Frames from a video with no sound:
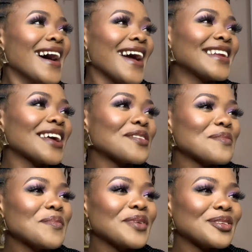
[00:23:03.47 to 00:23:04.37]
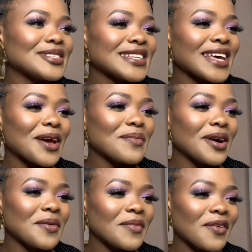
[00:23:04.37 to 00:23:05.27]
And I remember there's a time
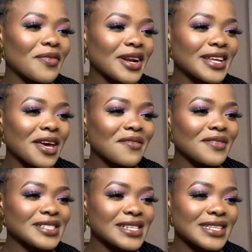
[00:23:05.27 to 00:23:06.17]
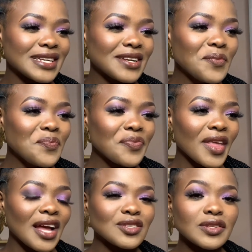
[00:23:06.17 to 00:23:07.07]
a friend came visiting
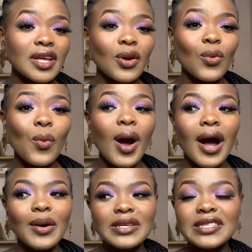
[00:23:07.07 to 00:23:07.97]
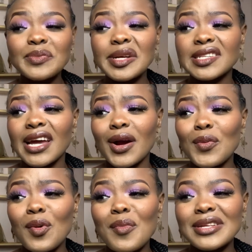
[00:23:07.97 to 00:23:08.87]
and she was like, wow, this smells like a
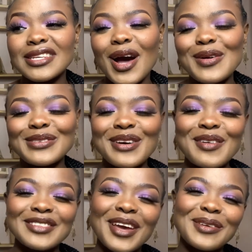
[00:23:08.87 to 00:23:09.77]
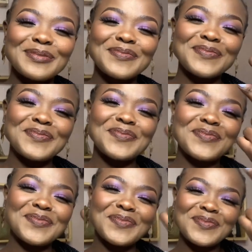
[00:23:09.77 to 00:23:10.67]
woman's house. I was like,
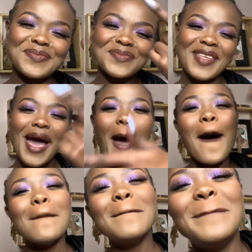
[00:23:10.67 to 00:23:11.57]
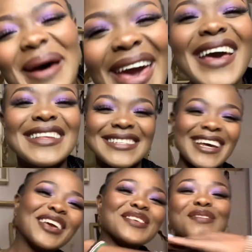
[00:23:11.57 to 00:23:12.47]
bet,
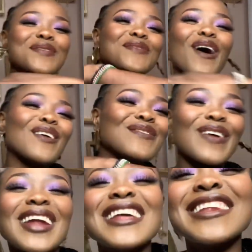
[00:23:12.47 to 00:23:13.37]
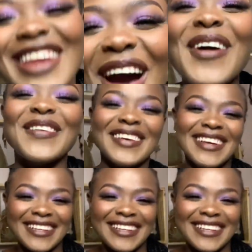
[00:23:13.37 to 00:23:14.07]
you already know.